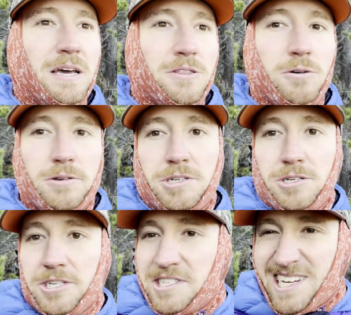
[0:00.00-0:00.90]
those are
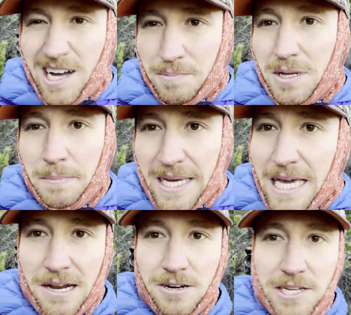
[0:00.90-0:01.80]
just a couple of
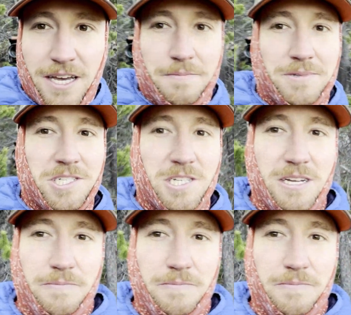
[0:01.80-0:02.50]
beginner tips.